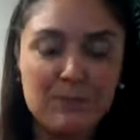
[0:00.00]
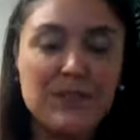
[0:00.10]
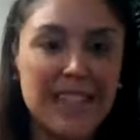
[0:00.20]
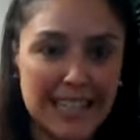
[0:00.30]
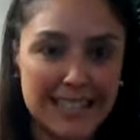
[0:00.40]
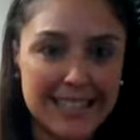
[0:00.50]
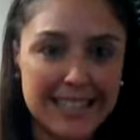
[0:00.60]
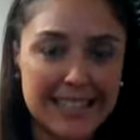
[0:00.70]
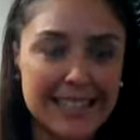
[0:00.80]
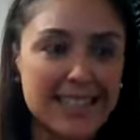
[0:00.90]
Yes,
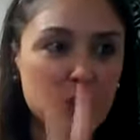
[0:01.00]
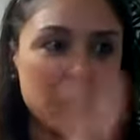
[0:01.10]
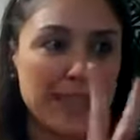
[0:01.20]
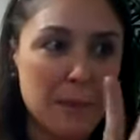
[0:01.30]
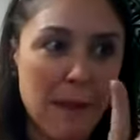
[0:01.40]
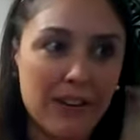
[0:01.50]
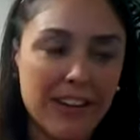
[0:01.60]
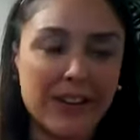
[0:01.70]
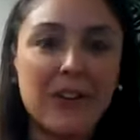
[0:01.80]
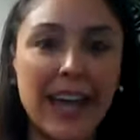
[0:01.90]
think twice about
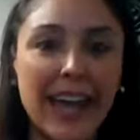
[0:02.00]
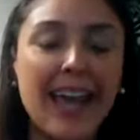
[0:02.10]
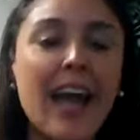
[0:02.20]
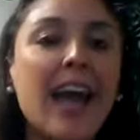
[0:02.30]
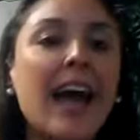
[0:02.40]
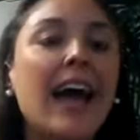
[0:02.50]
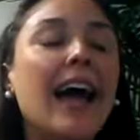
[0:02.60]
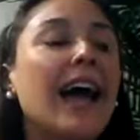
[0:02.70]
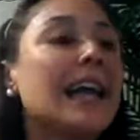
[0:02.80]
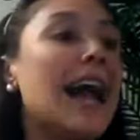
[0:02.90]
it, okay?
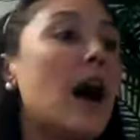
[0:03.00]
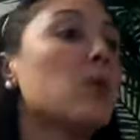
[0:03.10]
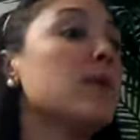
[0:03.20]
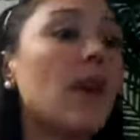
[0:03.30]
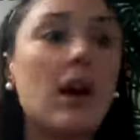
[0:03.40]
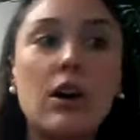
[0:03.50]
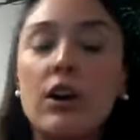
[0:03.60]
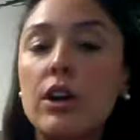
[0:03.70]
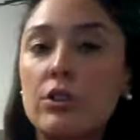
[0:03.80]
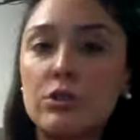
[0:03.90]
Now, we've all
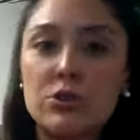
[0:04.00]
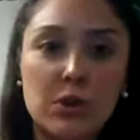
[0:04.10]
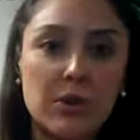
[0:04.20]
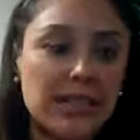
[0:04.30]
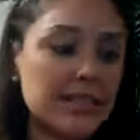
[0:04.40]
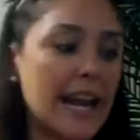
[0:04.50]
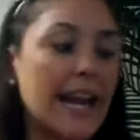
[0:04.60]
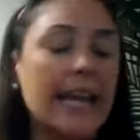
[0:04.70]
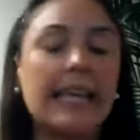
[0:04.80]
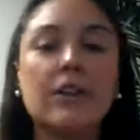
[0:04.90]
heard those stories,
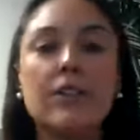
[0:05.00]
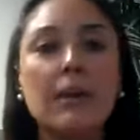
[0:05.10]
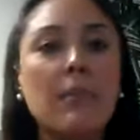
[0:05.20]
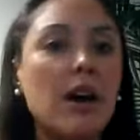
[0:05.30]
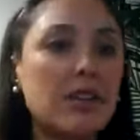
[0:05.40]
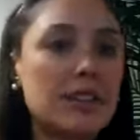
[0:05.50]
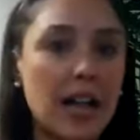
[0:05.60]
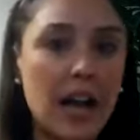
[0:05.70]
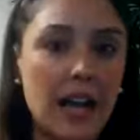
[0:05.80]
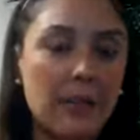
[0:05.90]
and I hear them all the
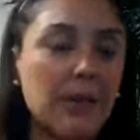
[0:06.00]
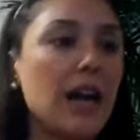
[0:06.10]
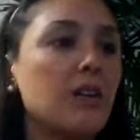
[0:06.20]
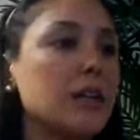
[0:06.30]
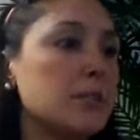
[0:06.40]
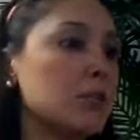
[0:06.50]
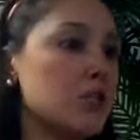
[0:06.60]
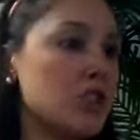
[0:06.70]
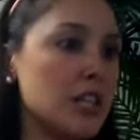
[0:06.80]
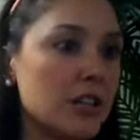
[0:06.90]
time, how nipple
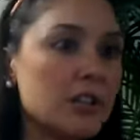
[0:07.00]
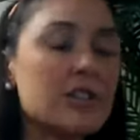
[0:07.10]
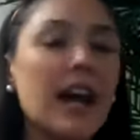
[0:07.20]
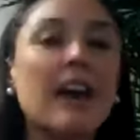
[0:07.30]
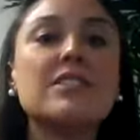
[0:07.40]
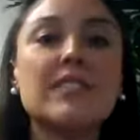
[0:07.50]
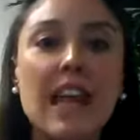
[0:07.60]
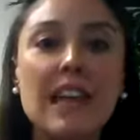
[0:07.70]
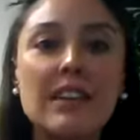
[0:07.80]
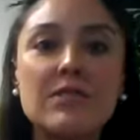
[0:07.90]
shields have
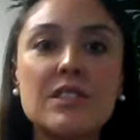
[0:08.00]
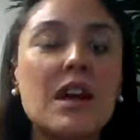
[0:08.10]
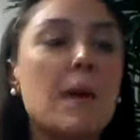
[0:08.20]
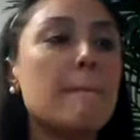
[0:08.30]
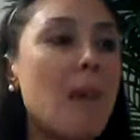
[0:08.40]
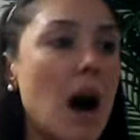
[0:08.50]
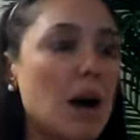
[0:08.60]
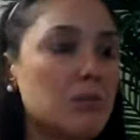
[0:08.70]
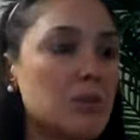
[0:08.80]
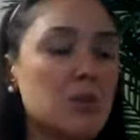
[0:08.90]
saved
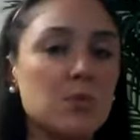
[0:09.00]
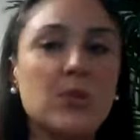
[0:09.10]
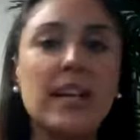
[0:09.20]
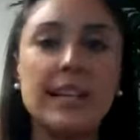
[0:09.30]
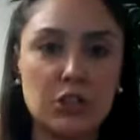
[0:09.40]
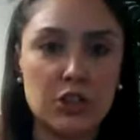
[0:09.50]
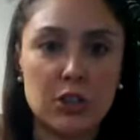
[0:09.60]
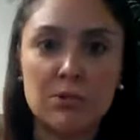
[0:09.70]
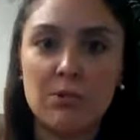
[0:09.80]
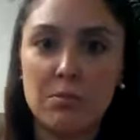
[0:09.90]
moms'
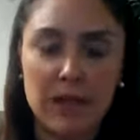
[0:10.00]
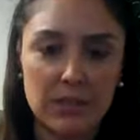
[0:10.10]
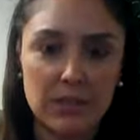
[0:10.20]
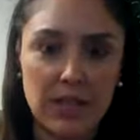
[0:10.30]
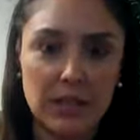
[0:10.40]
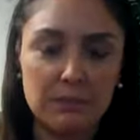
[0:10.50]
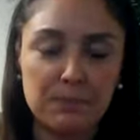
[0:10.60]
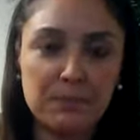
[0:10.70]
relationships with breastfeeding.